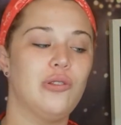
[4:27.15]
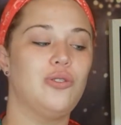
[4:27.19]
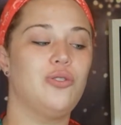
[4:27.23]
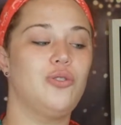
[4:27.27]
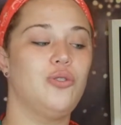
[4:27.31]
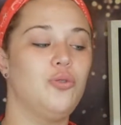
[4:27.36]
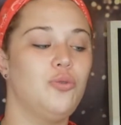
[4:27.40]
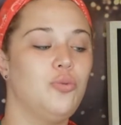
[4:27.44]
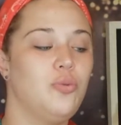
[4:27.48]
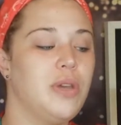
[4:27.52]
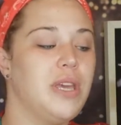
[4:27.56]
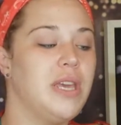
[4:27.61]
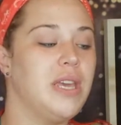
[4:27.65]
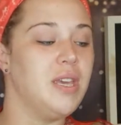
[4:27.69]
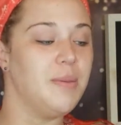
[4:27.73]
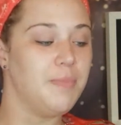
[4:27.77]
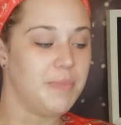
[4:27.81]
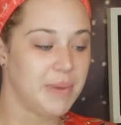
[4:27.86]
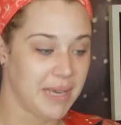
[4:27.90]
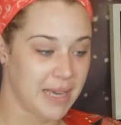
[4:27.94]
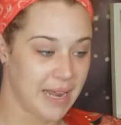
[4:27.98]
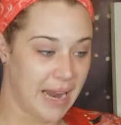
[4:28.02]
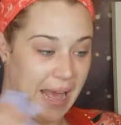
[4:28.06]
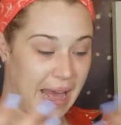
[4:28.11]
to
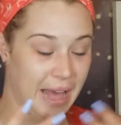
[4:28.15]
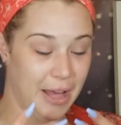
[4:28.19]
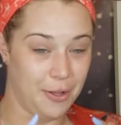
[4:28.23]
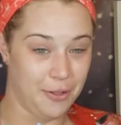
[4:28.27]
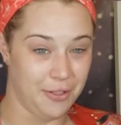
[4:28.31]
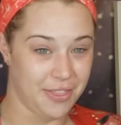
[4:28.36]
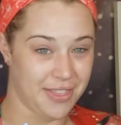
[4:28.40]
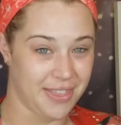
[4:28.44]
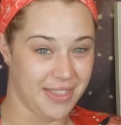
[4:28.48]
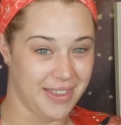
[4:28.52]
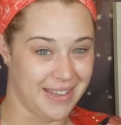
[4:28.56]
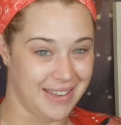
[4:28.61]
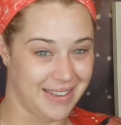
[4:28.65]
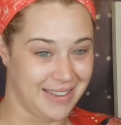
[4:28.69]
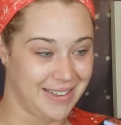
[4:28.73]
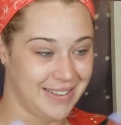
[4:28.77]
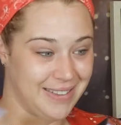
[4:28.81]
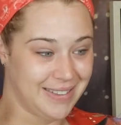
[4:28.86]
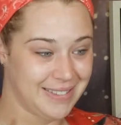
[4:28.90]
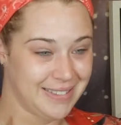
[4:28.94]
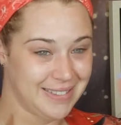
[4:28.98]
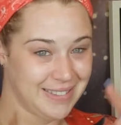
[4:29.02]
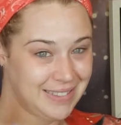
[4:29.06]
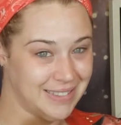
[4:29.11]
keep it
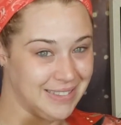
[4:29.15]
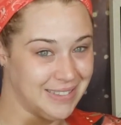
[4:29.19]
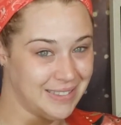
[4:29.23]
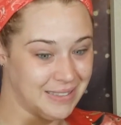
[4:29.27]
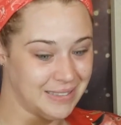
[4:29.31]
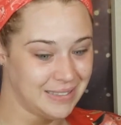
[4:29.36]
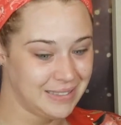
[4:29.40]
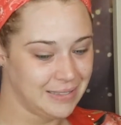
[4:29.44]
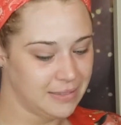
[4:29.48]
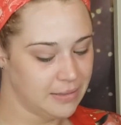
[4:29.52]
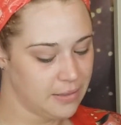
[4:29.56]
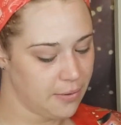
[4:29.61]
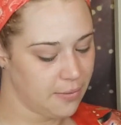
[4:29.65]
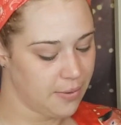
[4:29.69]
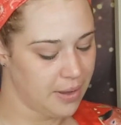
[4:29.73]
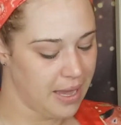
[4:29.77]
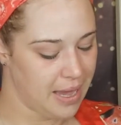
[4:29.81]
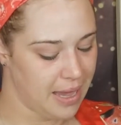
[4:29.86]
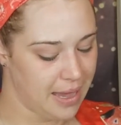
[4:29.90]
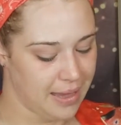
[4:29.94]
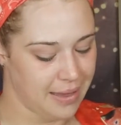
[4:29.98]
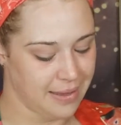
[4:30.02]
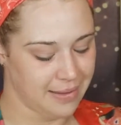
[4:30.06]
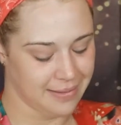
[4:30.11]
healthy.
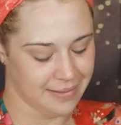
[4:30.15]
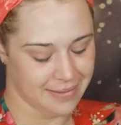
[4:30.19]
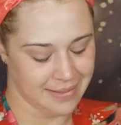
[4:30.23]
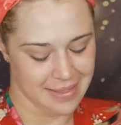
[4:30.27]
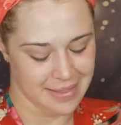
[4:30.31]
Okay.